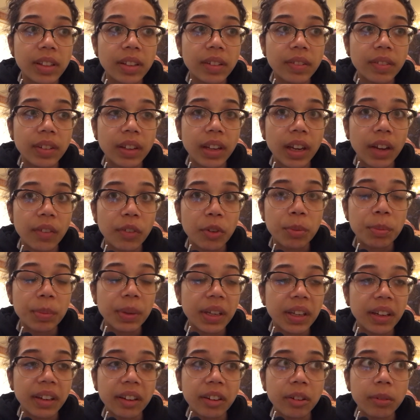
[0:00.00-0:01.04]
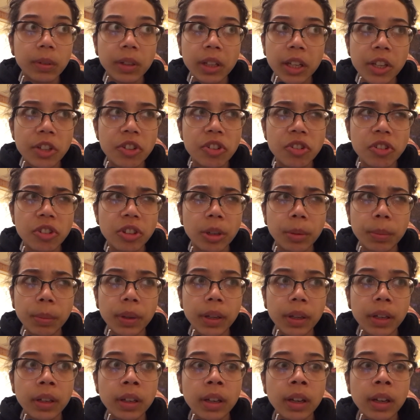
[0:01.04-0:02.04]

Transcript: never been in a relationship, and